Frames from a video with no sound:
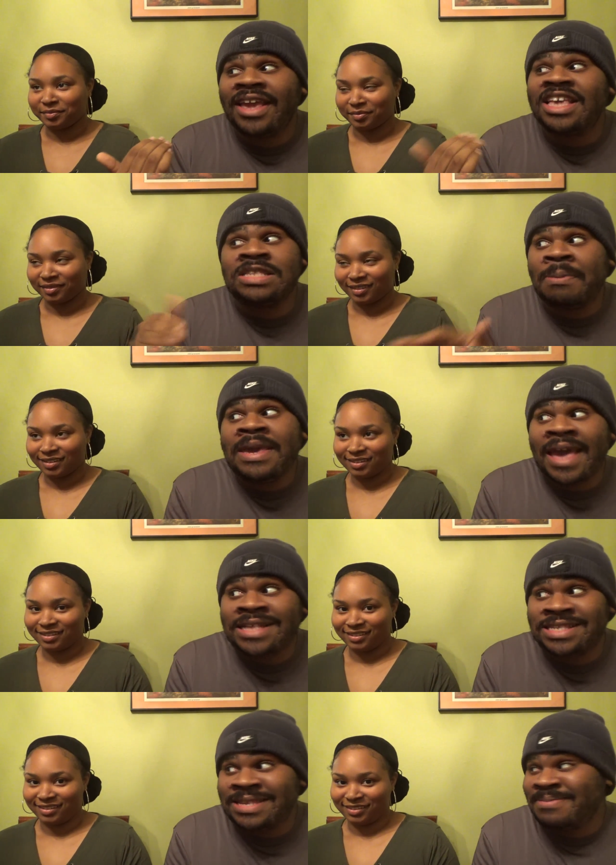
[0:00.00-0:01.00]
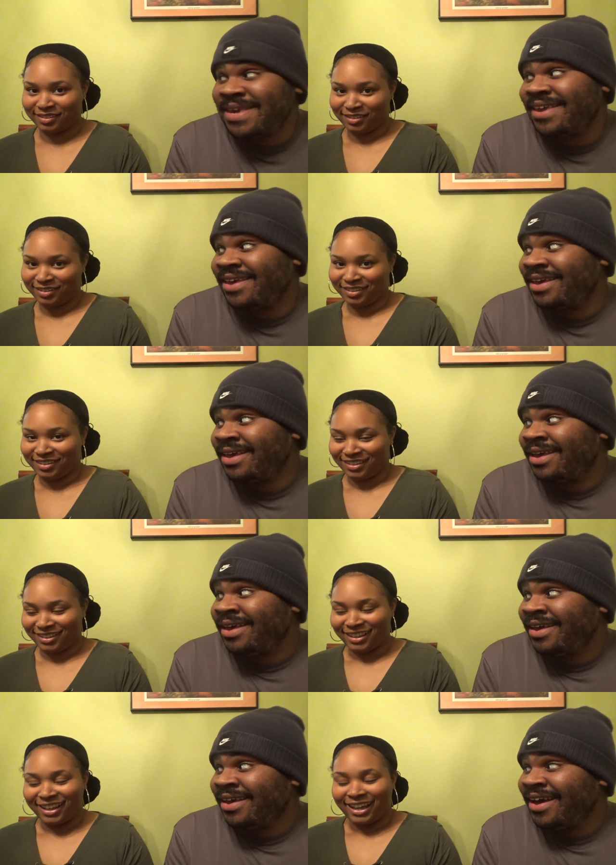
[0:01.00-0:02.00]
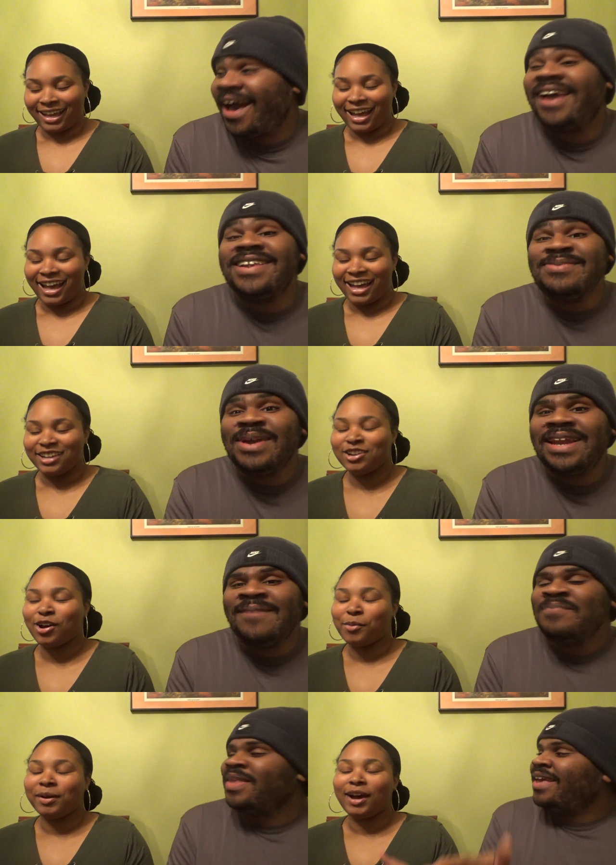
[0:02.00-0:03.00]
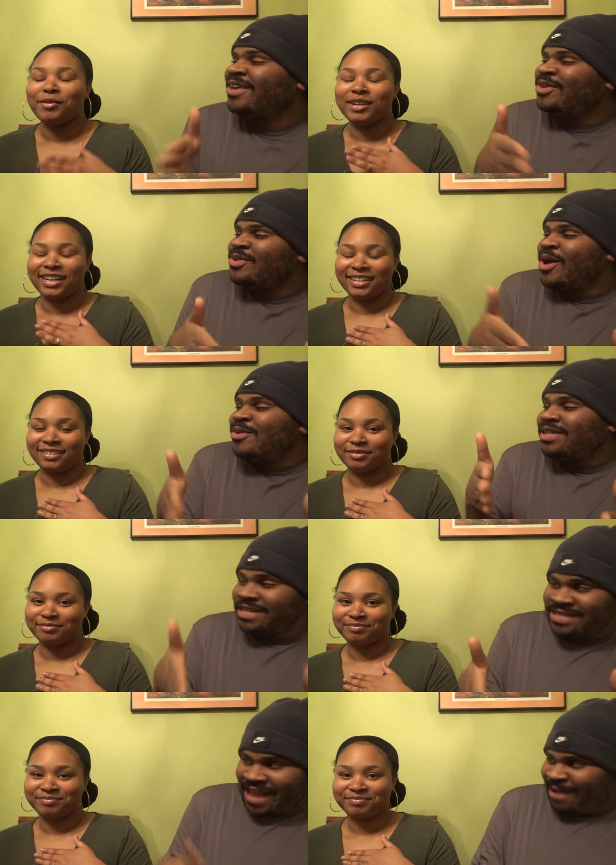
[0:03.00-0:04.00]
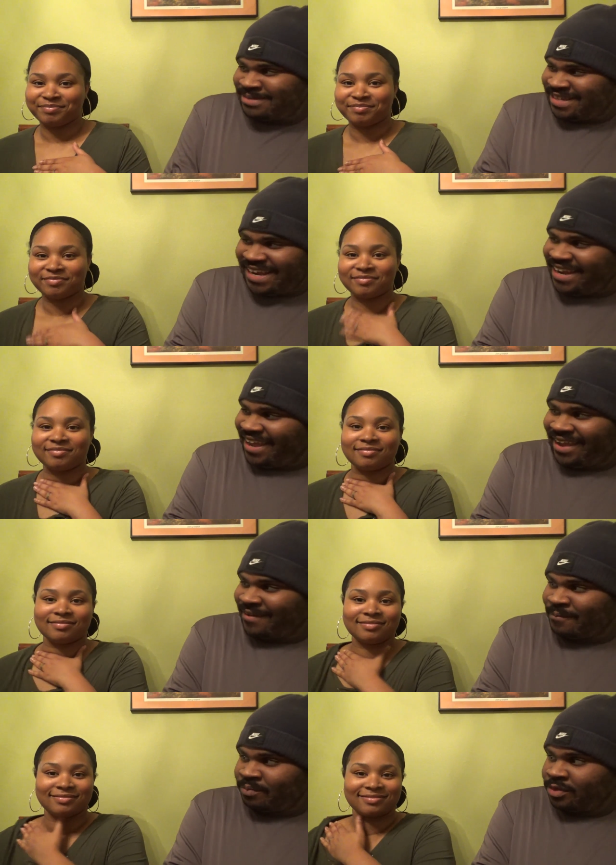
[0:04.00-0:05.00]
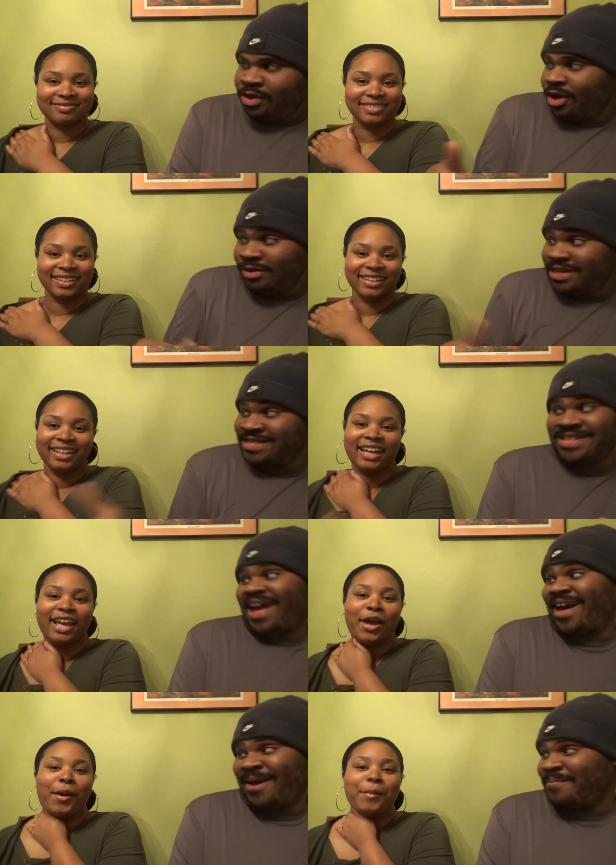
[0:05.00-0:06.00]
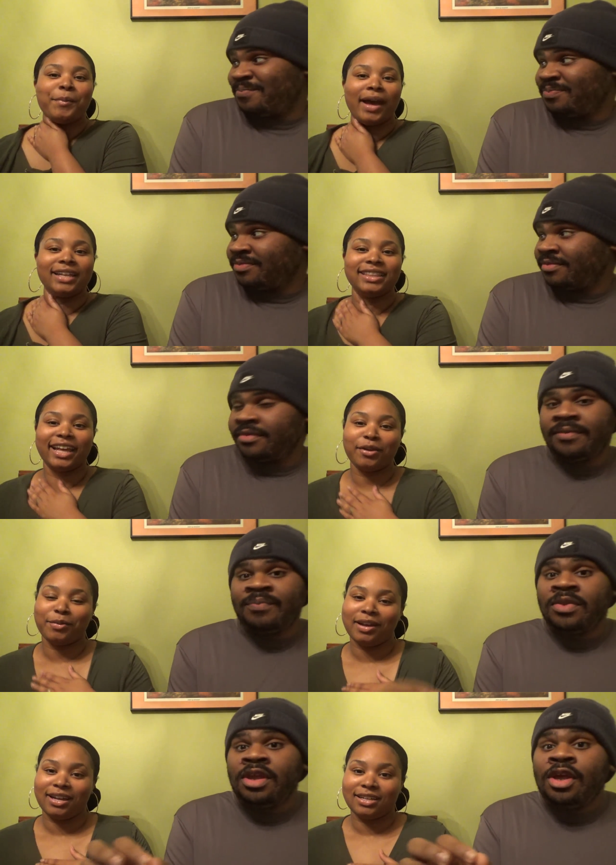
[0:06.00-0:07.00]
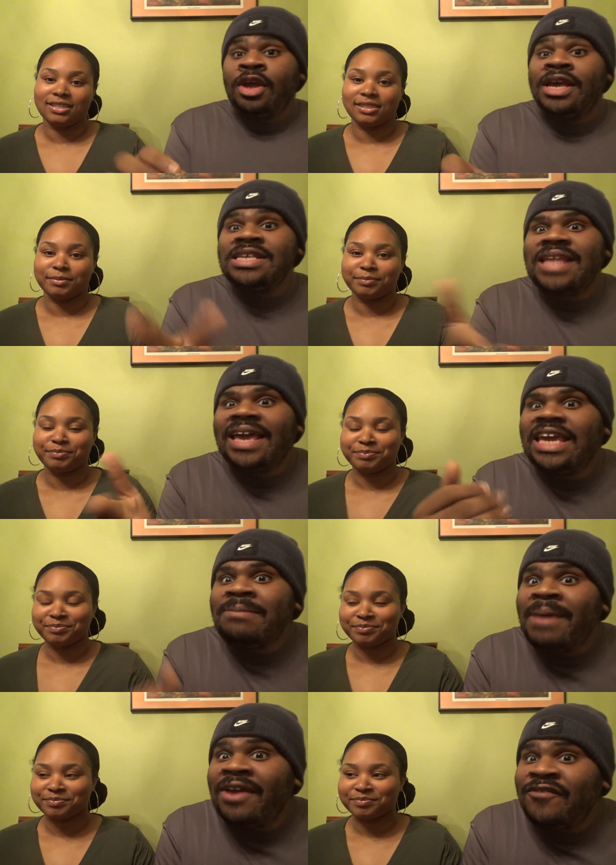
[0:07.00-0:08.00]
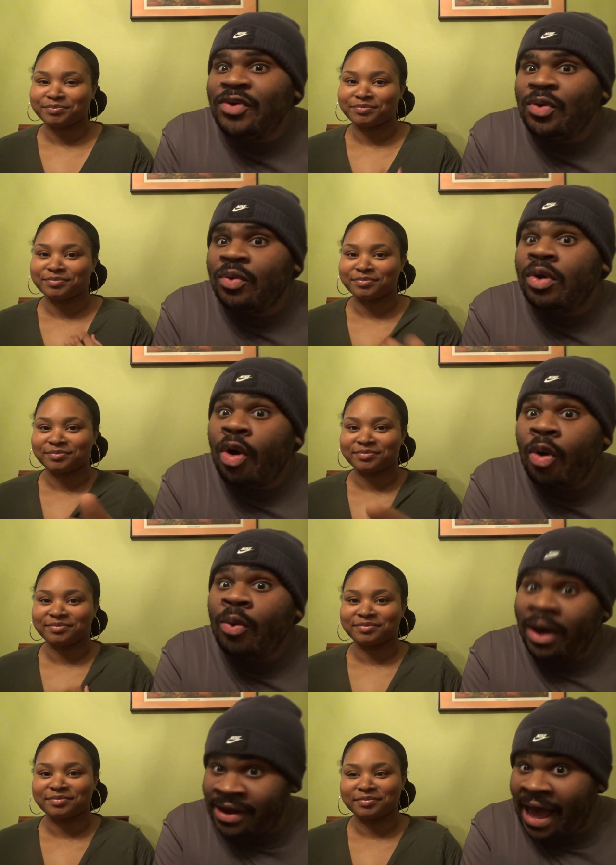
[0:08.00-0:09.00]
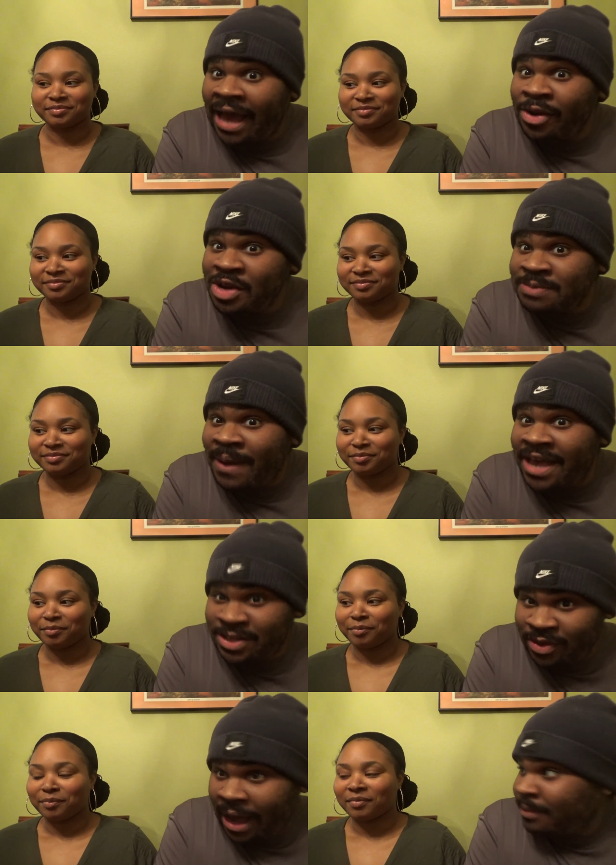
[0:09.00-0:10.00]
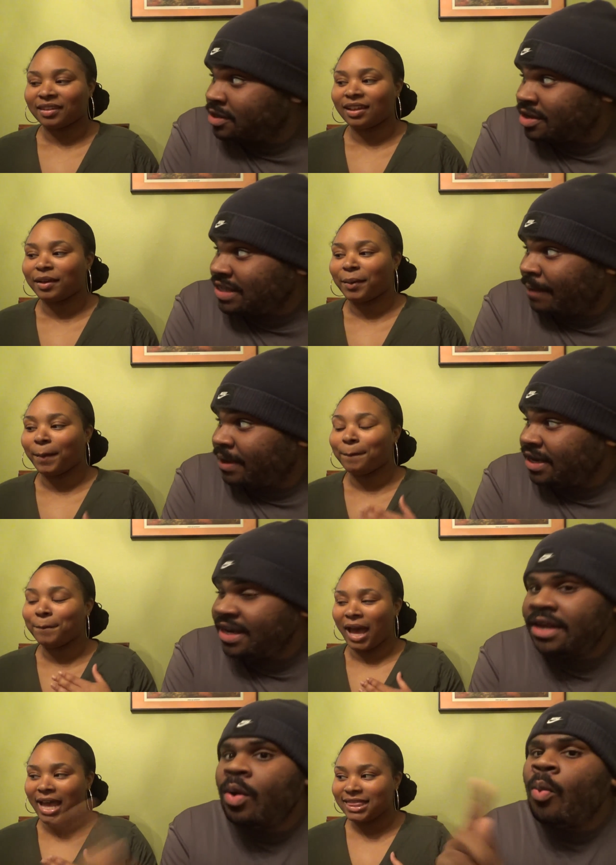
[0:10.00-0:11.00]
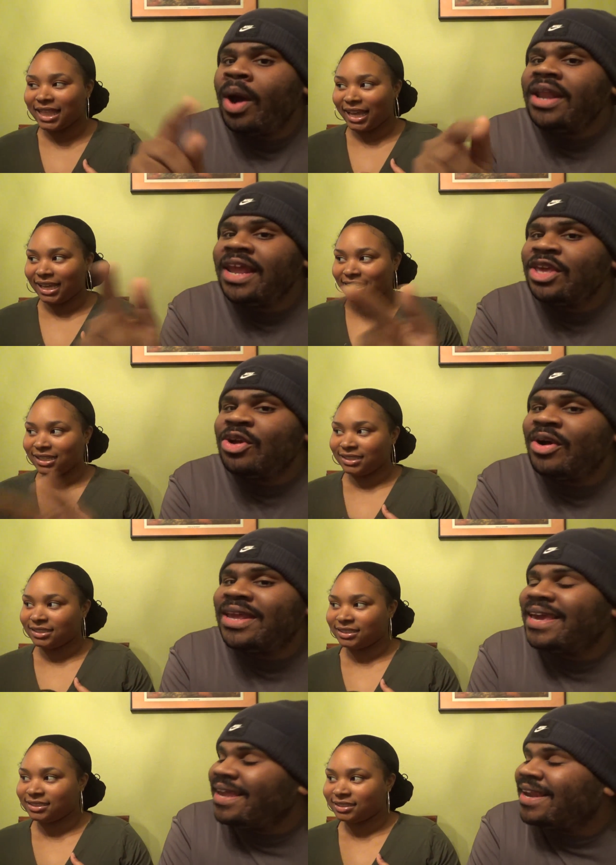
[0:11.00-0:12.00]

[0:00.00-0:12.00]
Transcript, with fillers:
Speaker 1: is BS to me. I just want to No, but you don't just stop cheating. You don't just stop.
Speaker 2: My thing was
Speaker 1: It's like eating bad food. Oh, now I know it's bad, so now I'm just gonna stop eating it. One thing, day you're gonna eat